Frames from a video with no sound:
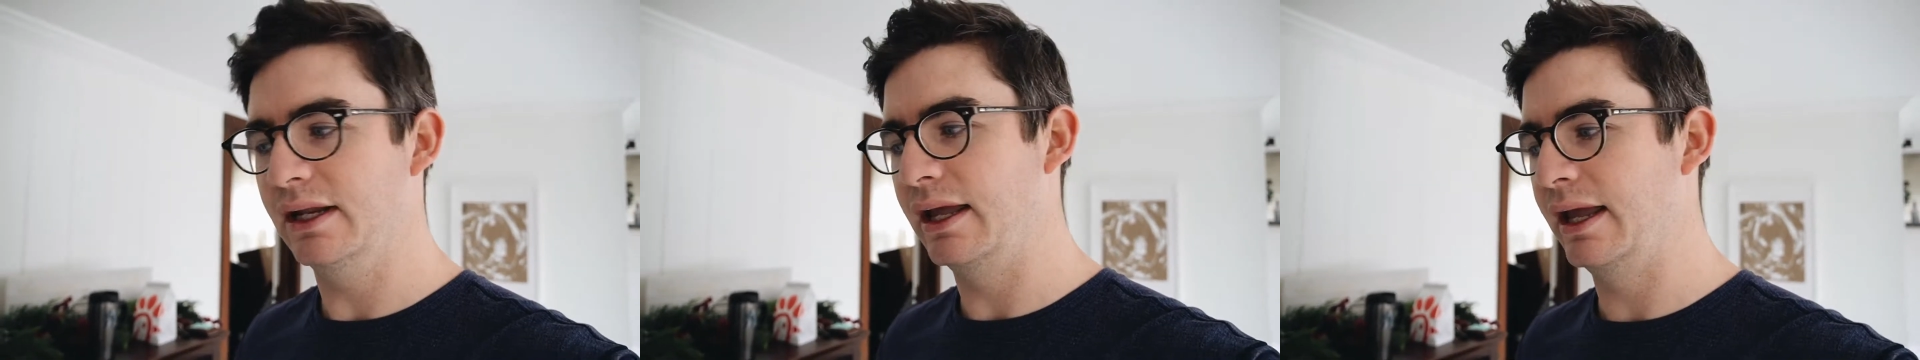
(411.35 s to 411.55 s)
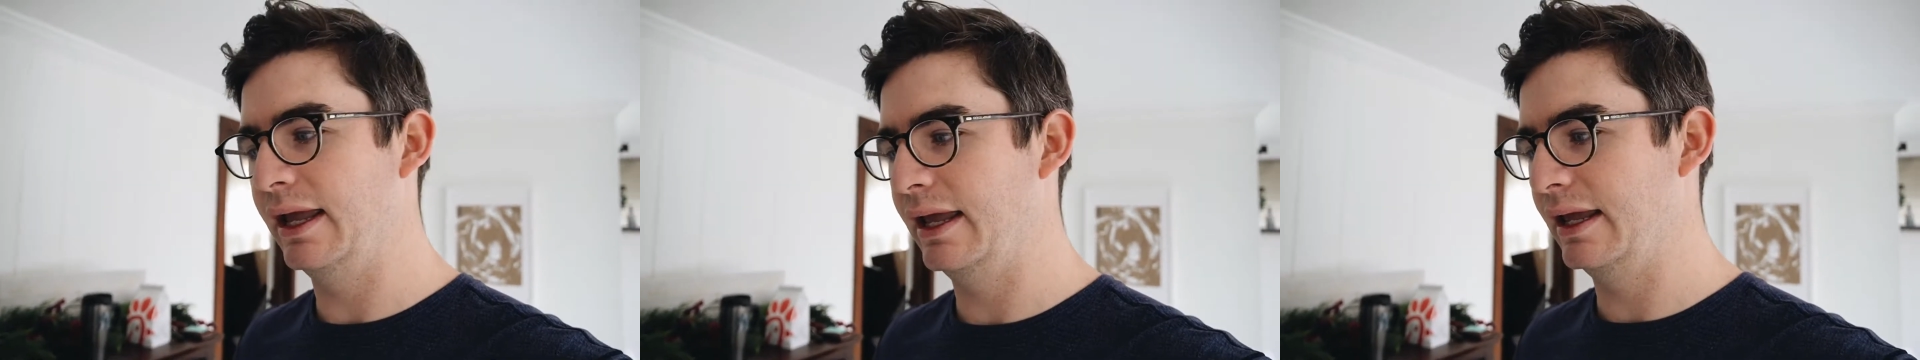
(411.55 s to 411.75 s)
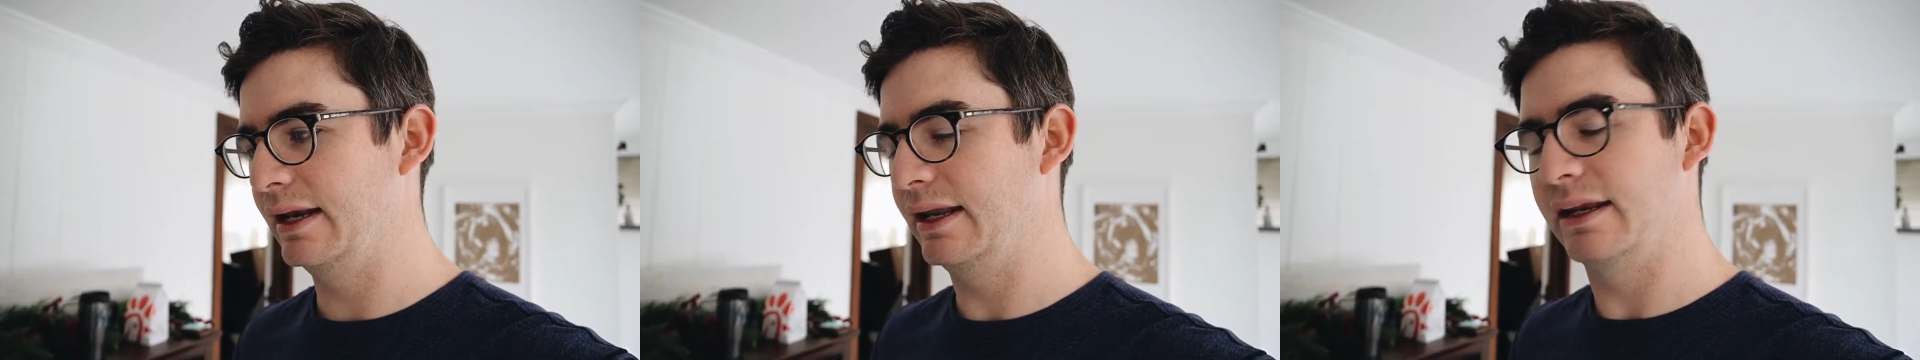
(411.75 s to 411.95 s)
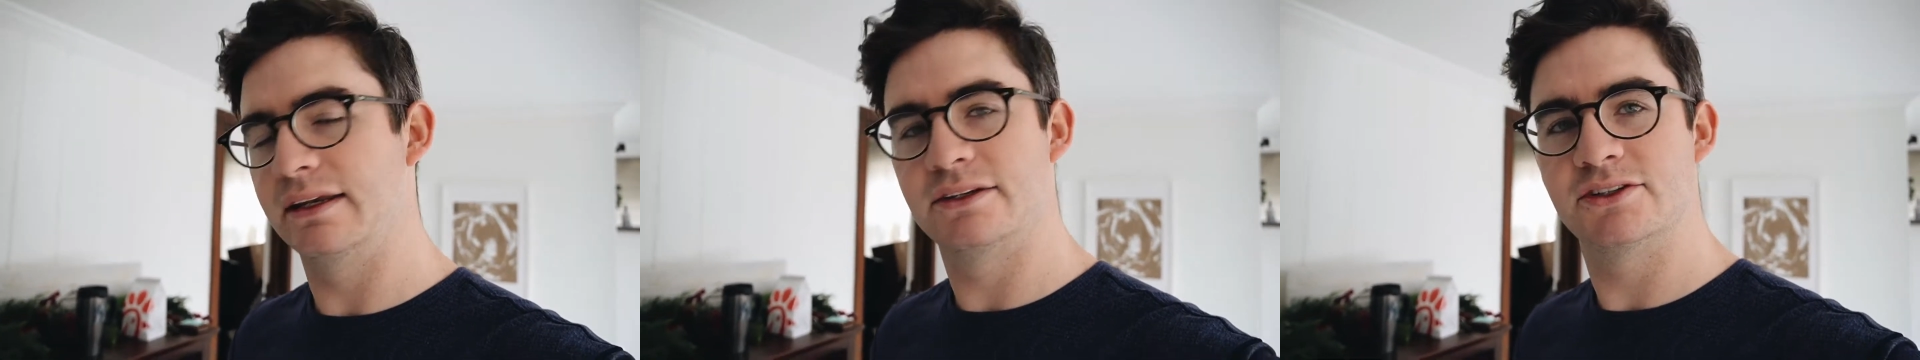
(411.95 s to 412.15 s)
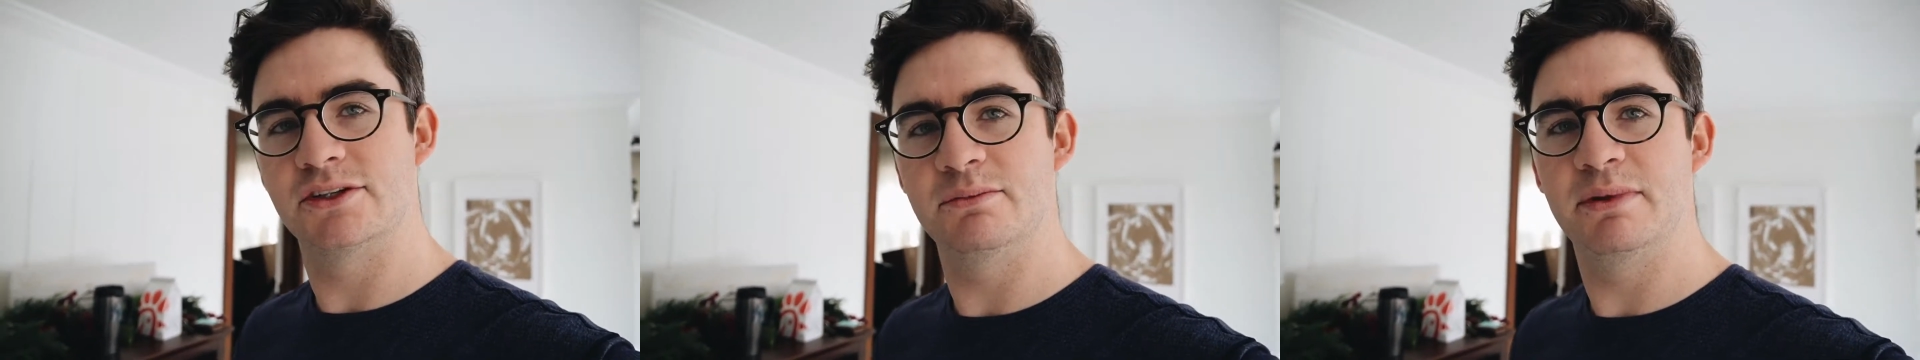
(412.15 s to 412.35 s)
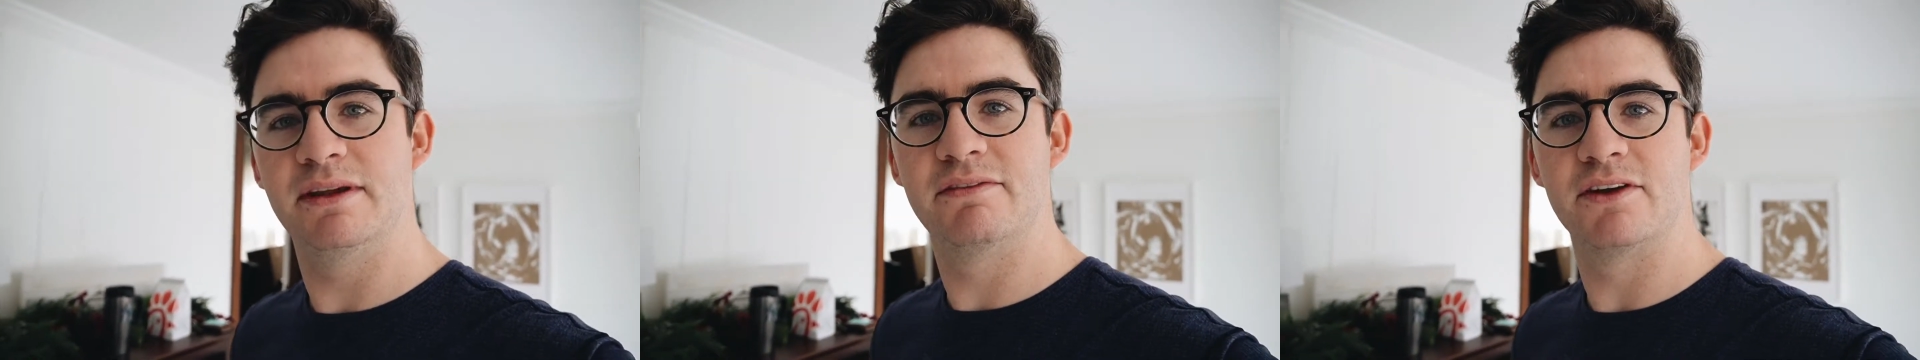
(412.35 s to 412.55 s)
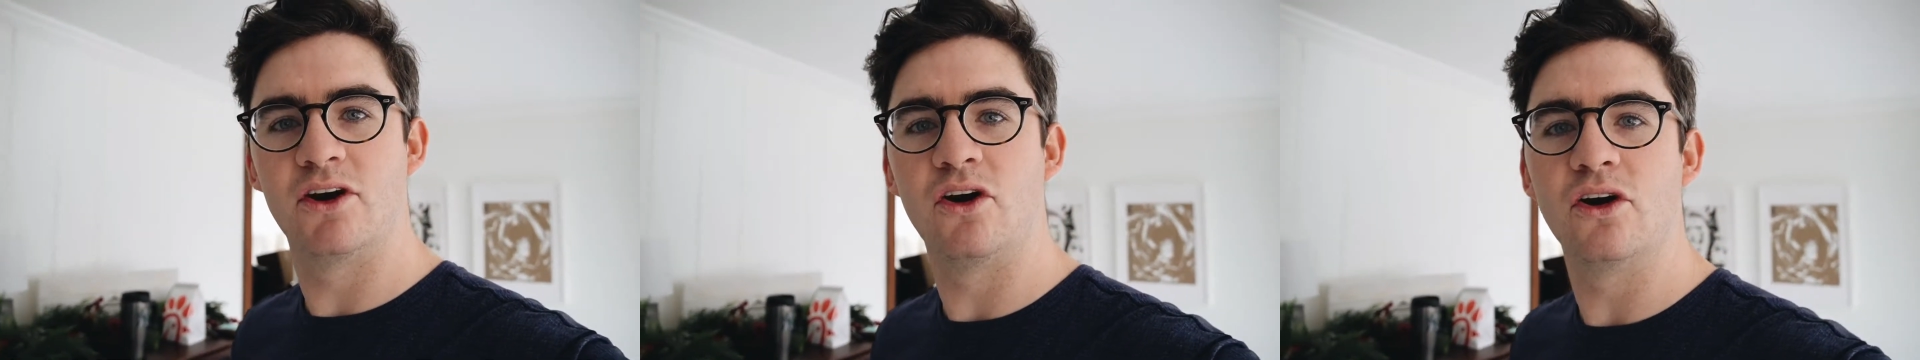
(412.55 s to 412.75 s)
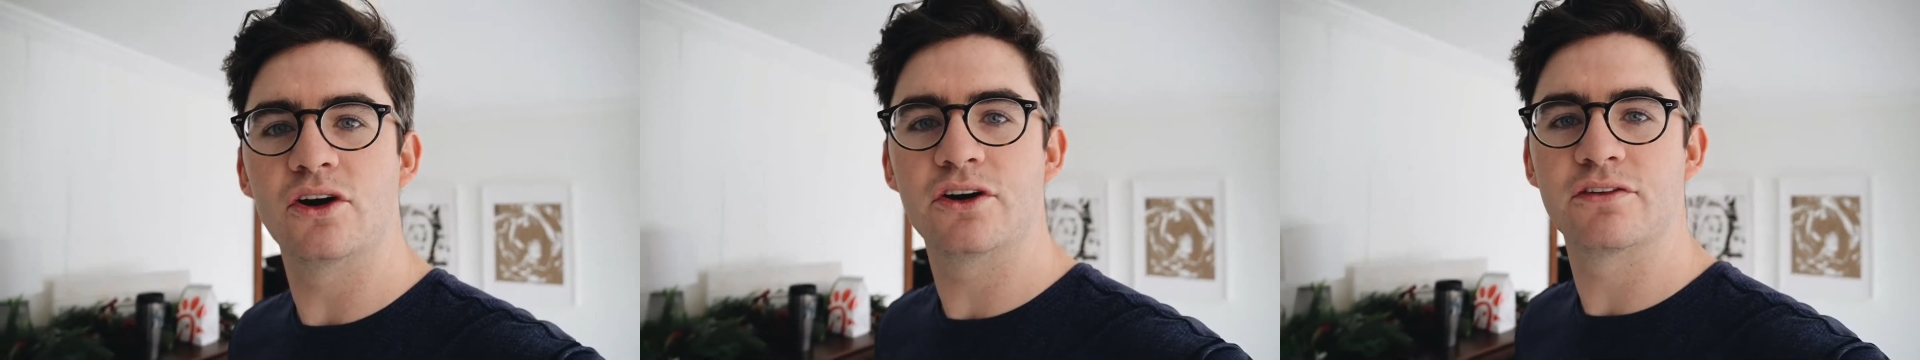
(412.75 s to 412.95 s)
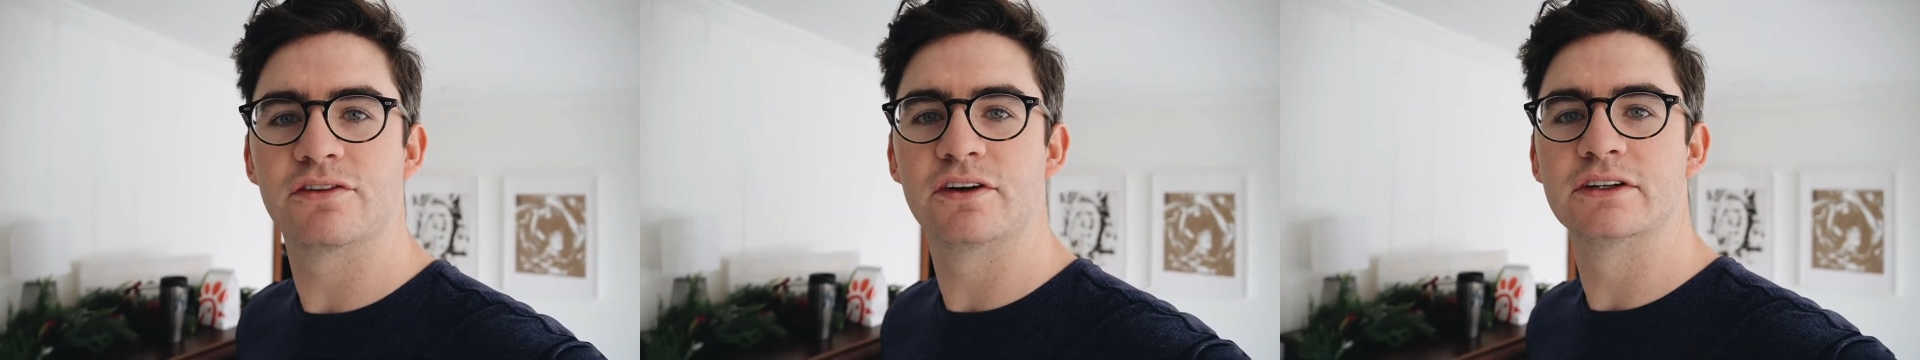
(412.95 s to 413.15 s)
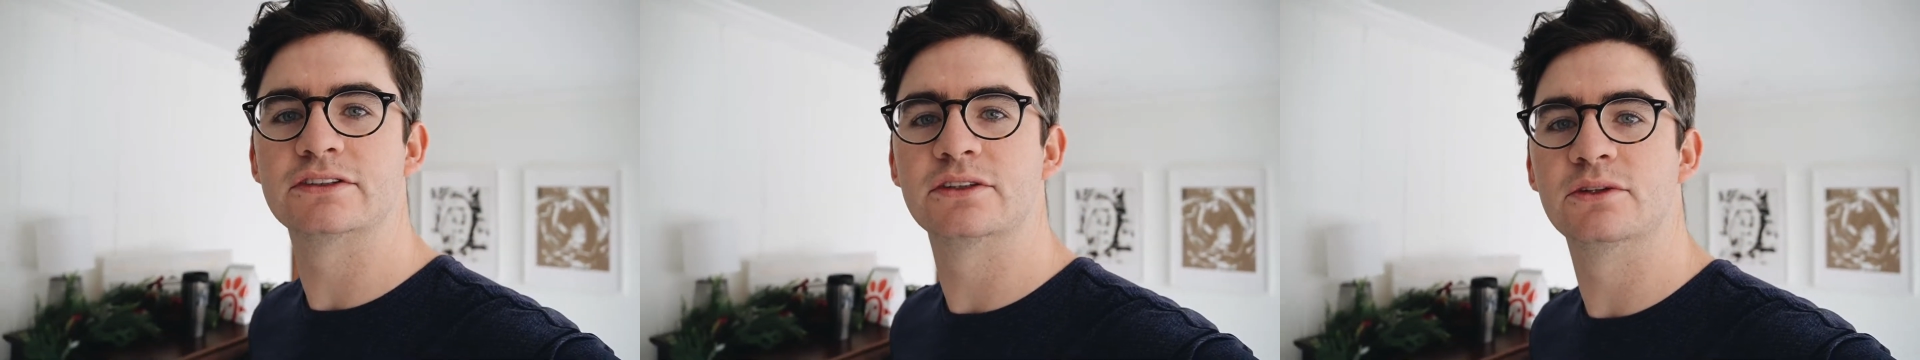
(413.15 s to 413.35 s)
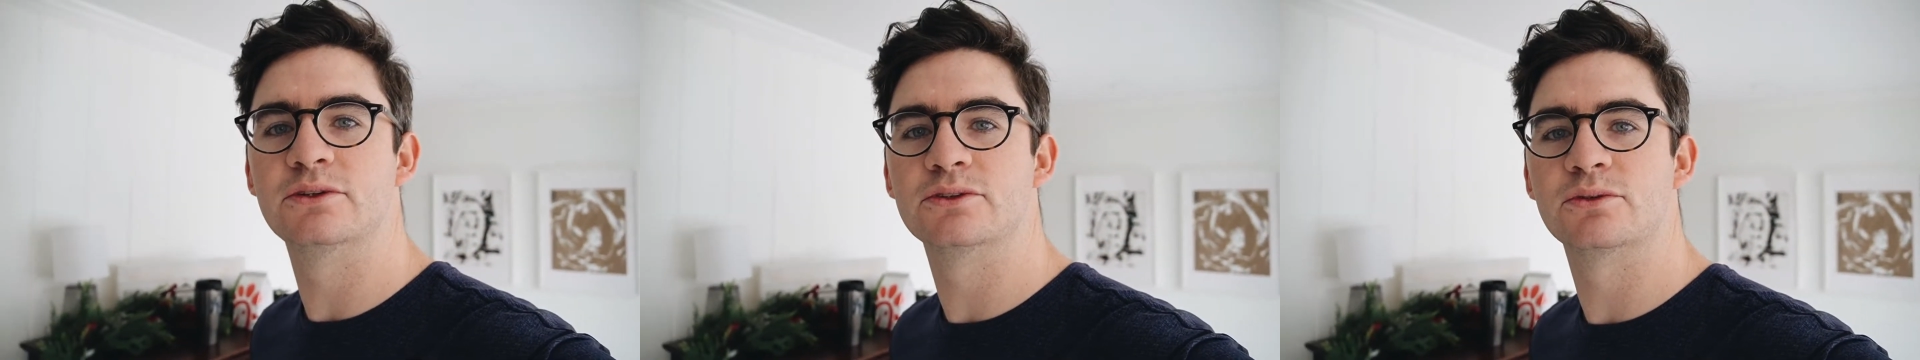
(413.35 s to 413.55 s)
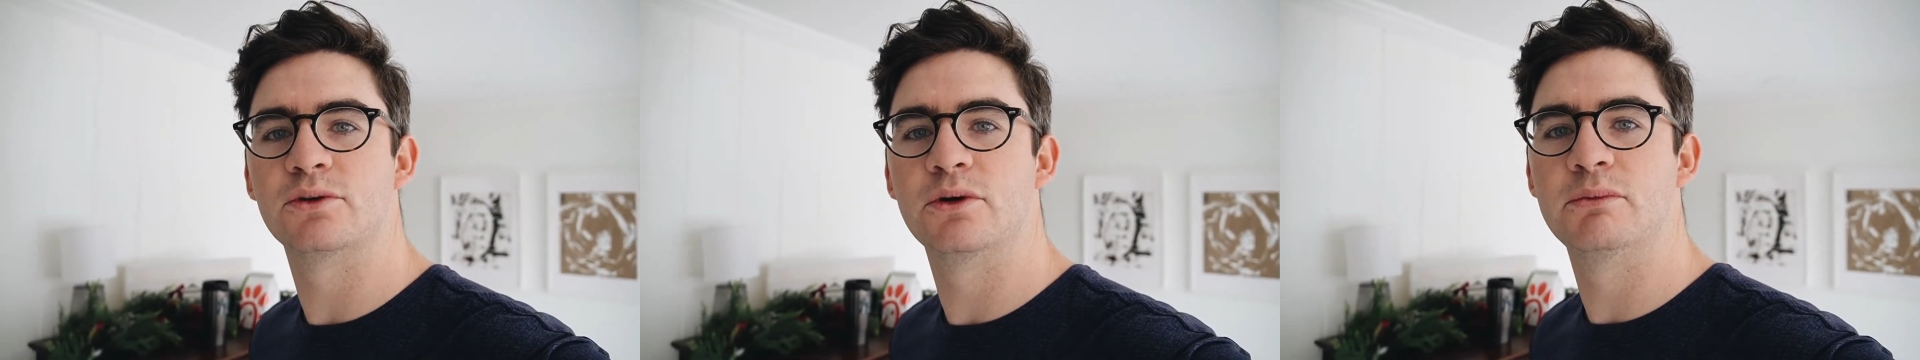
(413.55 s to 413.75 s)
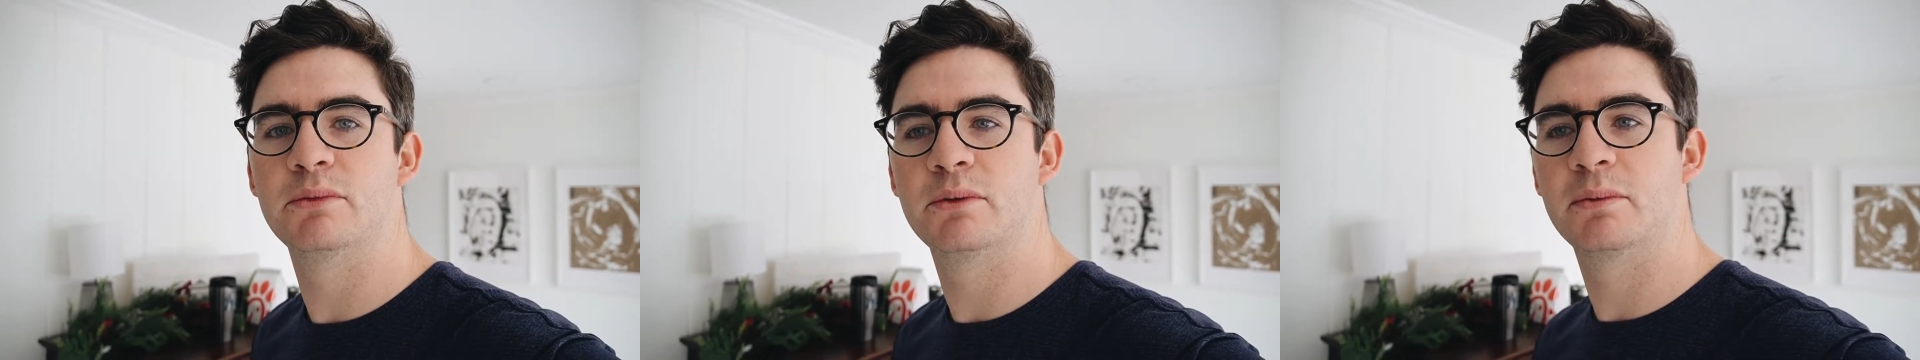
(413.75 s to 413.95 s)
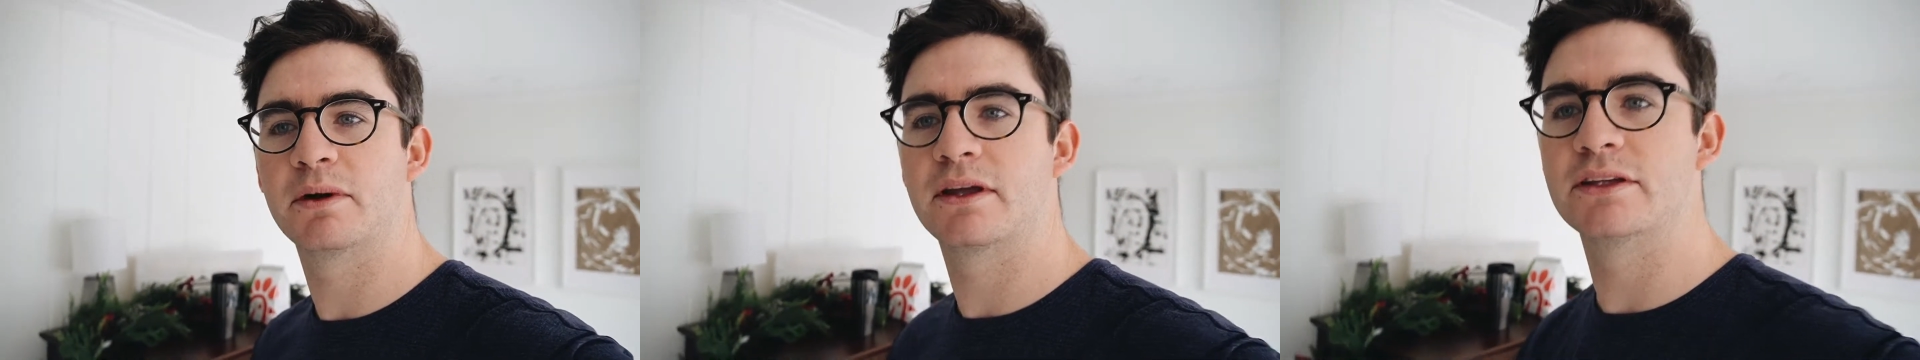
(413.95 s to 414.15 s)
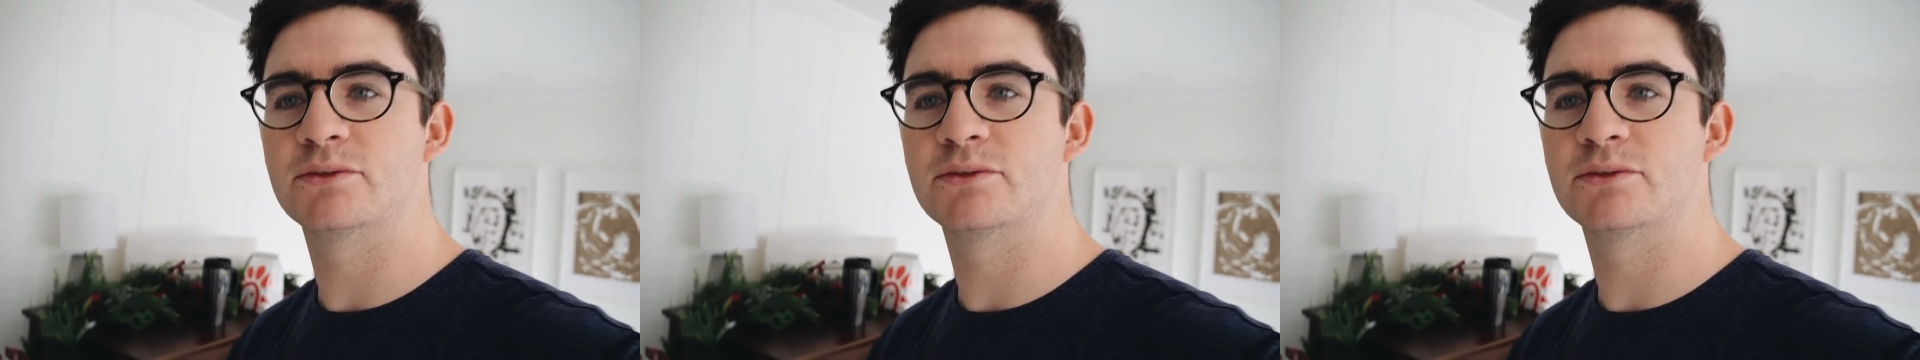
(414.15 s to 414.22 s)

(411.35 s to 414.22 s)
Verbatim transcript: and it should be even harder for us to lose a Roomba because